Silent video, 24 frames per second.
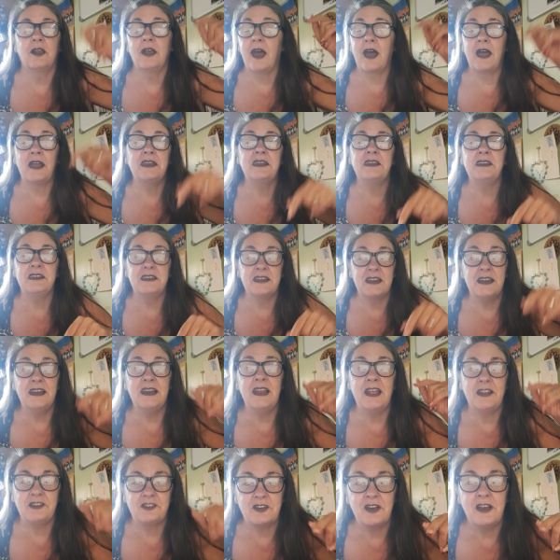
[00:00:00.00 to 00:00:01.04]
and
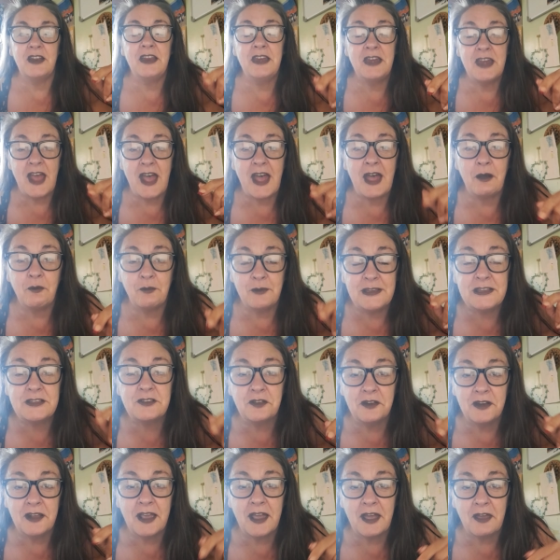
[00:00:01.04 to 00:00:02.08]
literally now he's
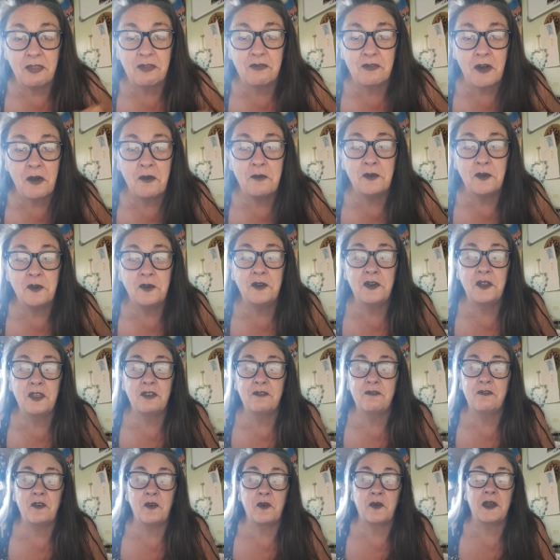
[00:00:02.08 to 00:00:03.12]
going to get thrown under
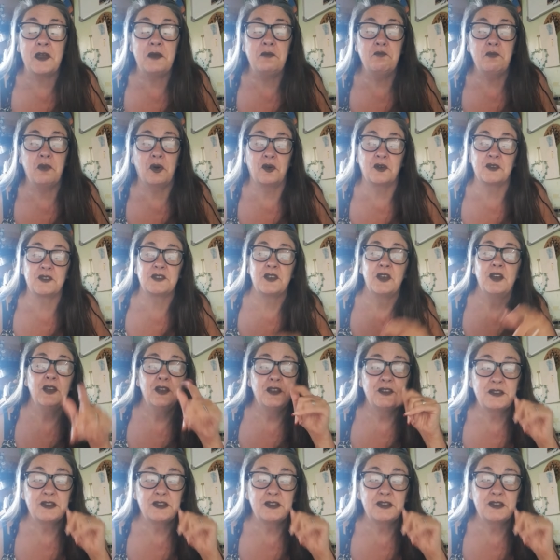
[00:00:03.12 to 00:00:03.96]
the fucking bus.